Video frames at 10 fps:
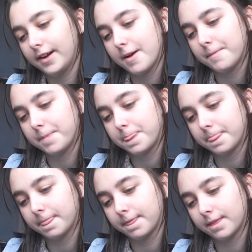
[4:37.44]

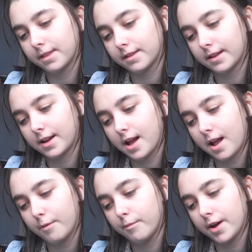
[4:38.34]
Um,
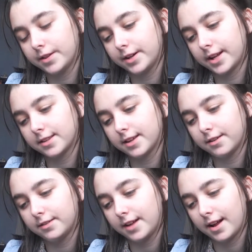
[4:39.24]
her mother gets
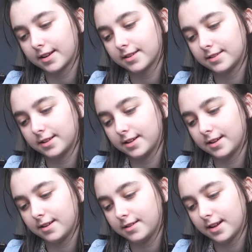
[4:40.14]
killed in an
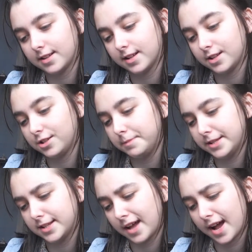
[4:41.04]
accident, and then she
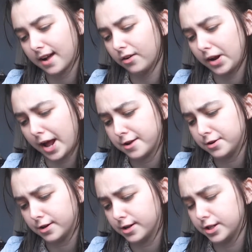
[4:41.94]
meets a guy called
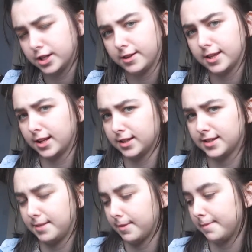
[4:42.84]
Ander, and she
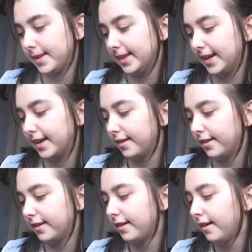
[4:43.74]
thinks they might be
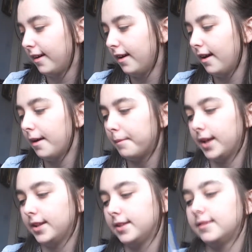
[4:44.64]
linked.
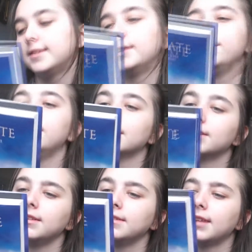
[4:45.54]
But this is a new
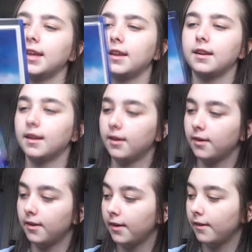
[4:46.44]
series in
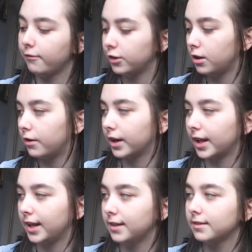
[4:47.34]
for
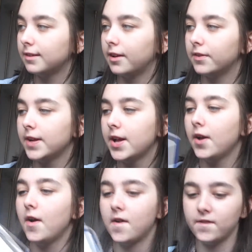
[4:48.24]
Lauren Kate, so
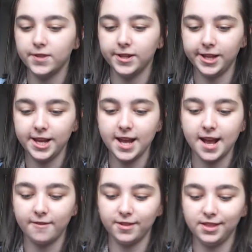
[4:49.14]
hopefully
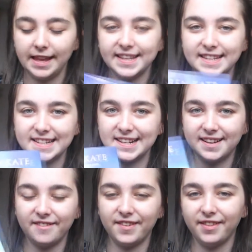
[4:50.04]
I will like it,
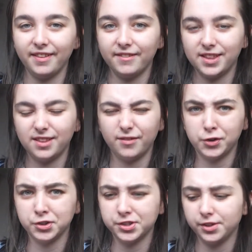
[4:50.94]
and I will read the
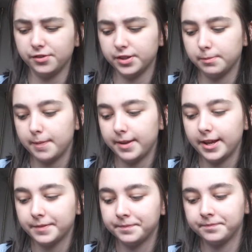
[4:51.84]
forms series
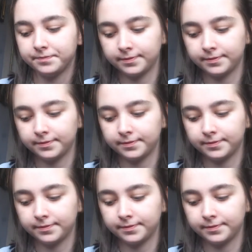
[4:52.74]
maybe.